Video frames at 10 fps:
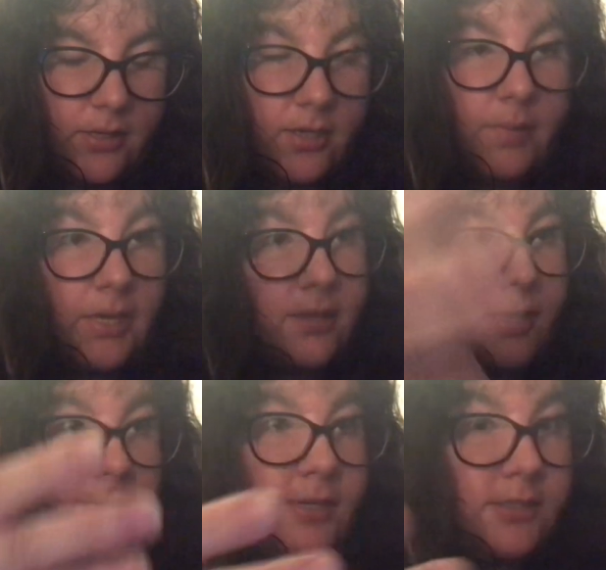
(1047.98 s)
my
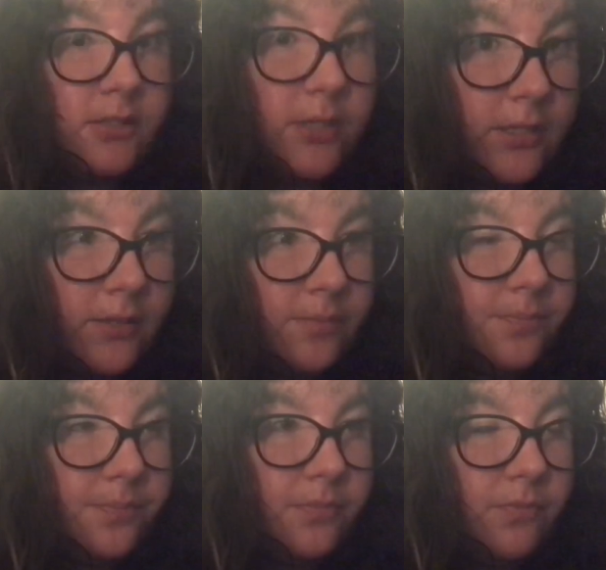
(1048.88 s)
client is looking
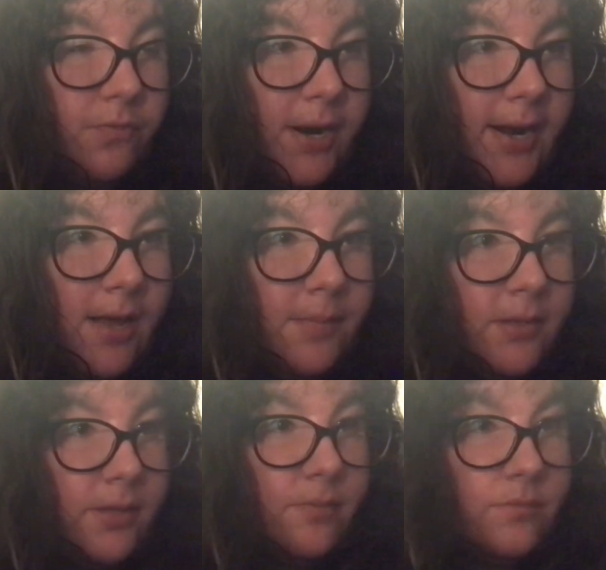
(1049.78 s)
right at me,
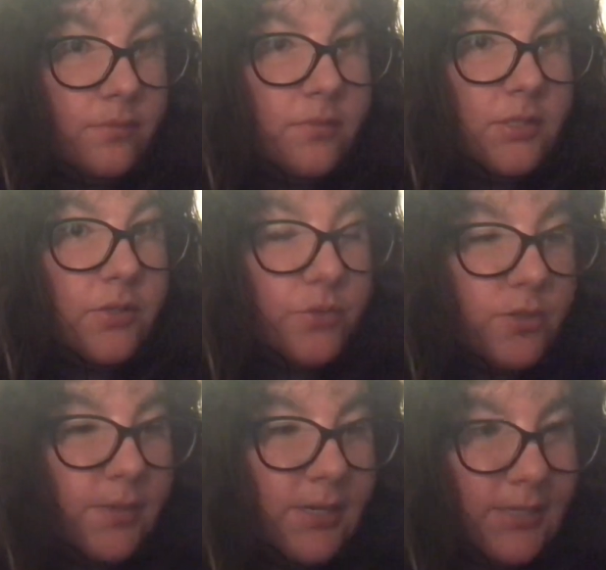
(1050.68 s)
like this close
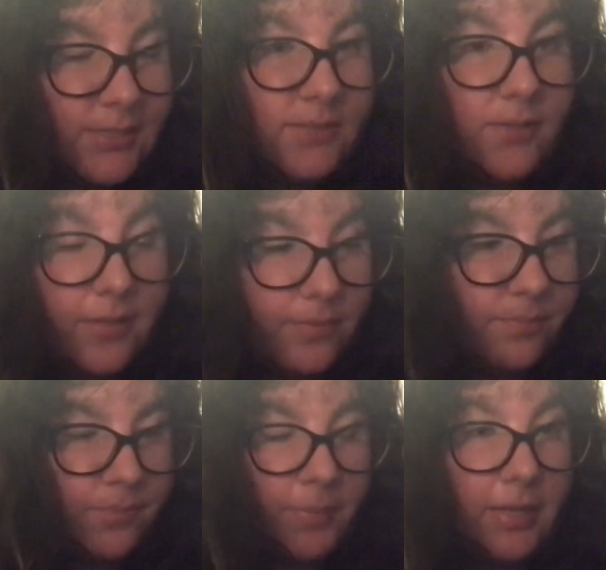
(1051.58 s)
to me,
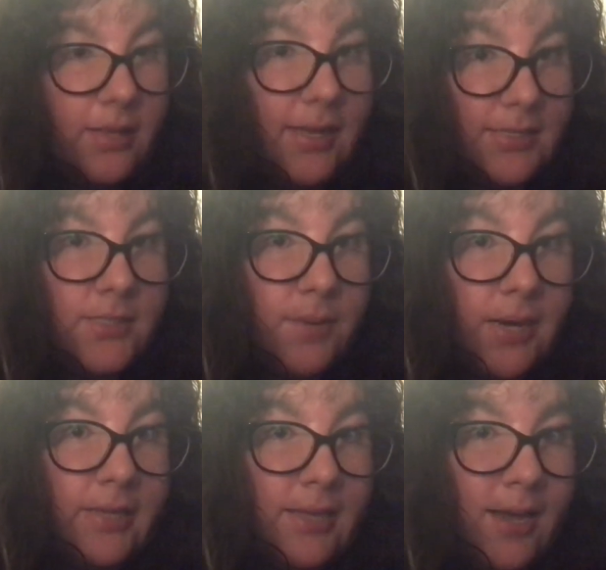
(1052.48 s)
and my client's
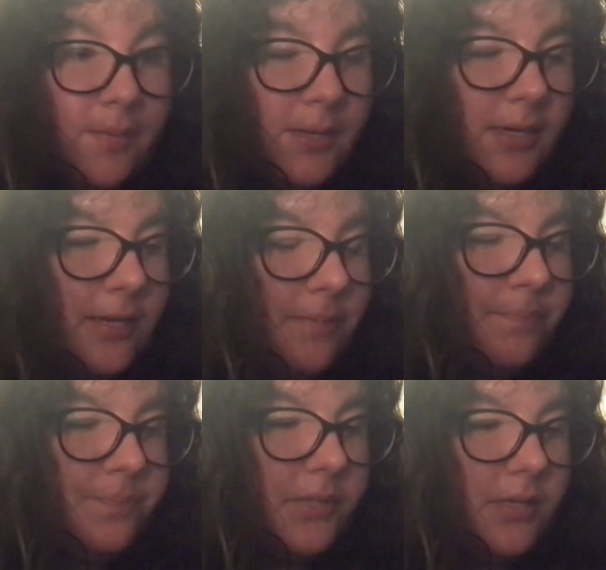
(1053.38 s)
smiling at me,
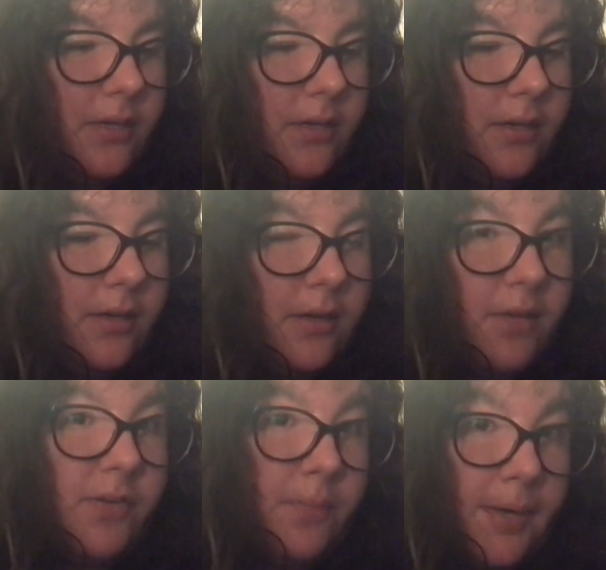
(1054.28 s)
and I
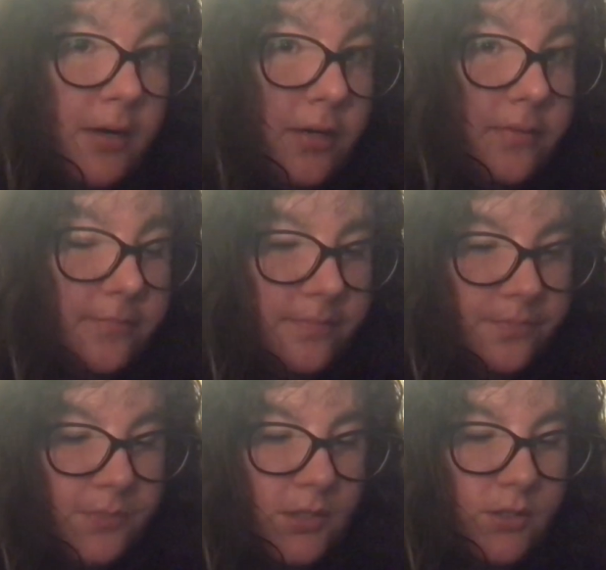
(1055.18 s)
felt better.
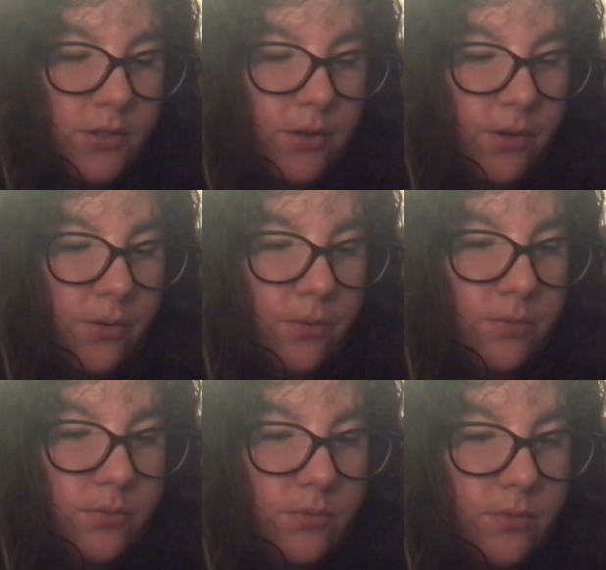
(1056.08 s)
So
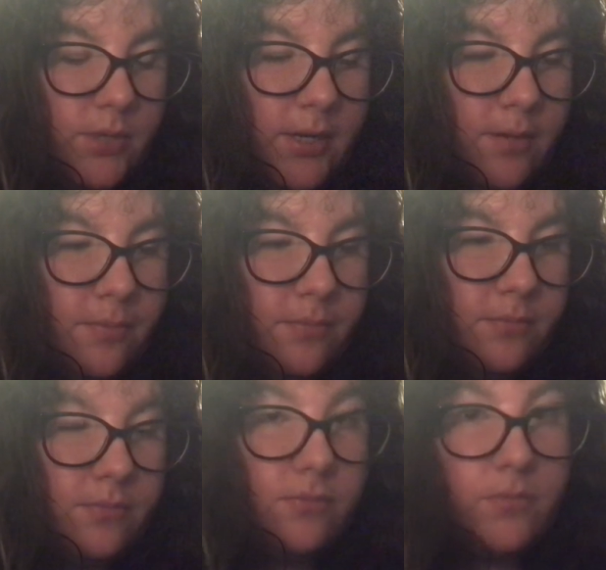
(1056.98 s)

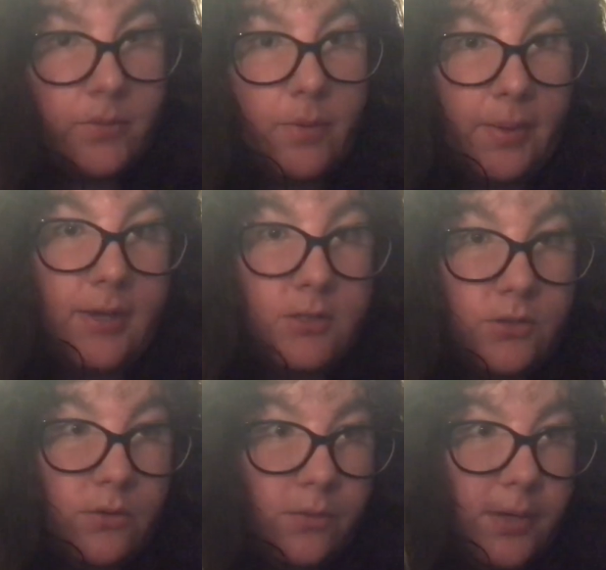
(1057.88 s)
we went back
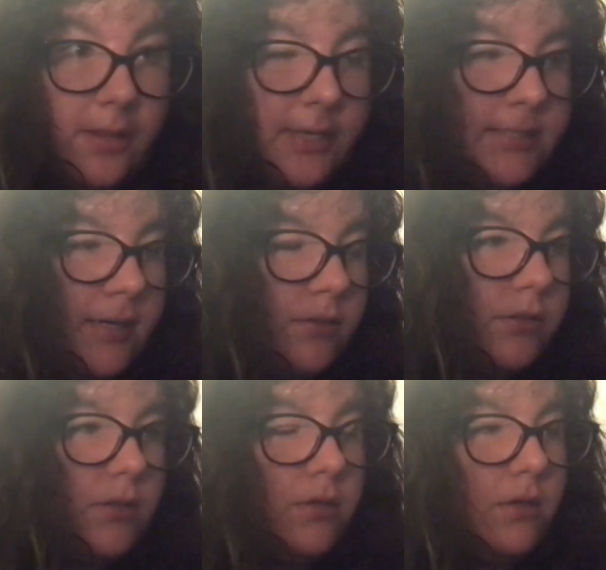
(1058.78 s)
to my client's house,
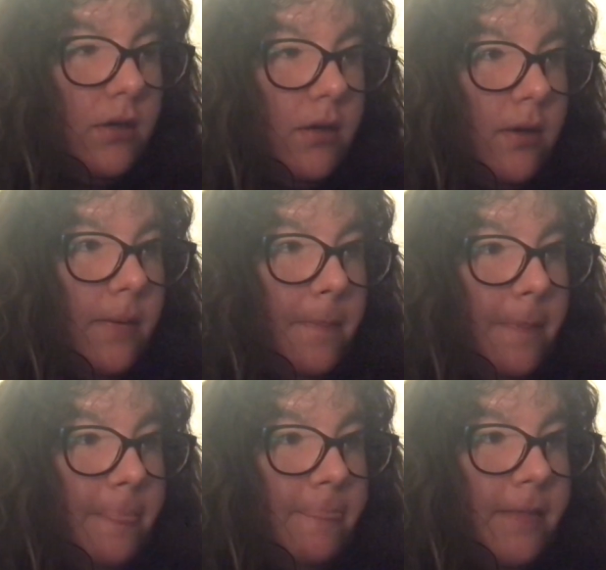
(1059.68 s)

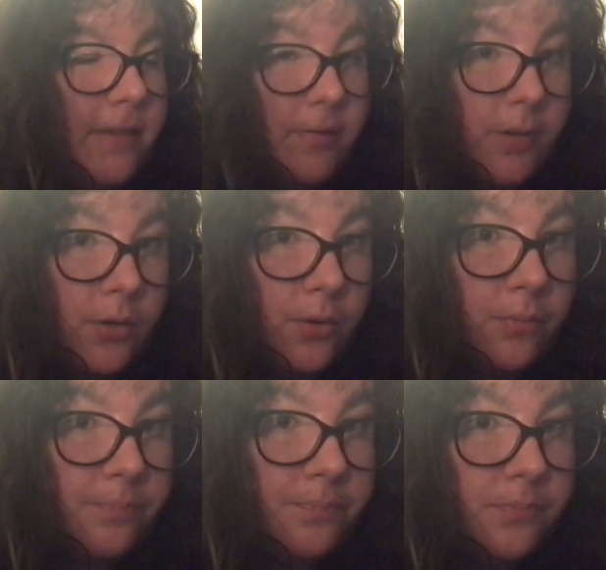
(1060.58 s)
and then I went
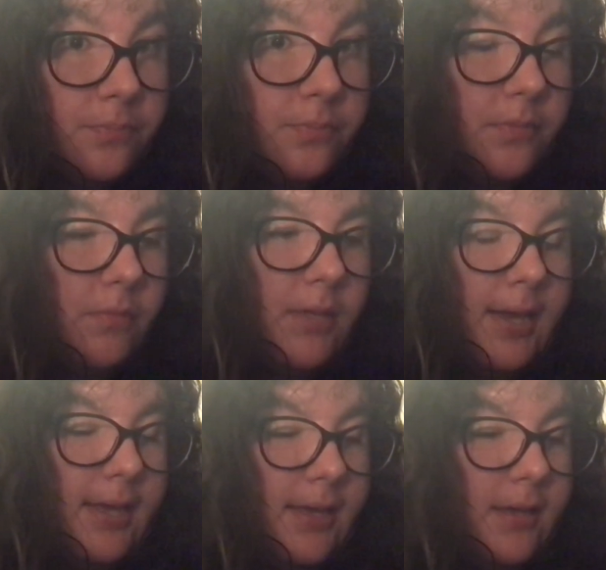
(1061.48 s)
home,
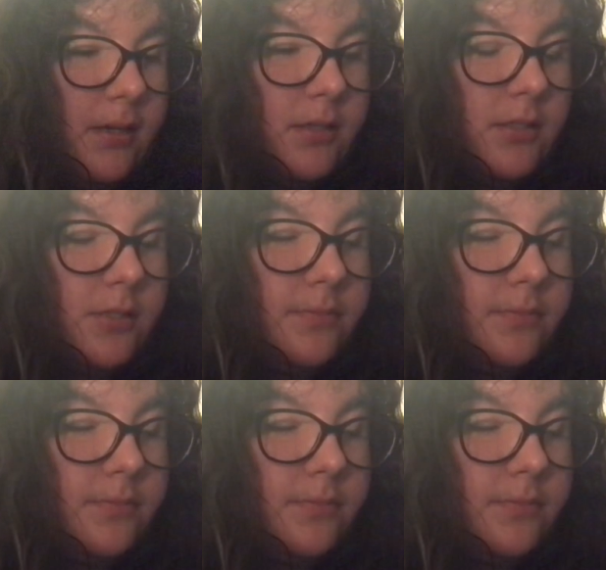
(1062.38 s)
and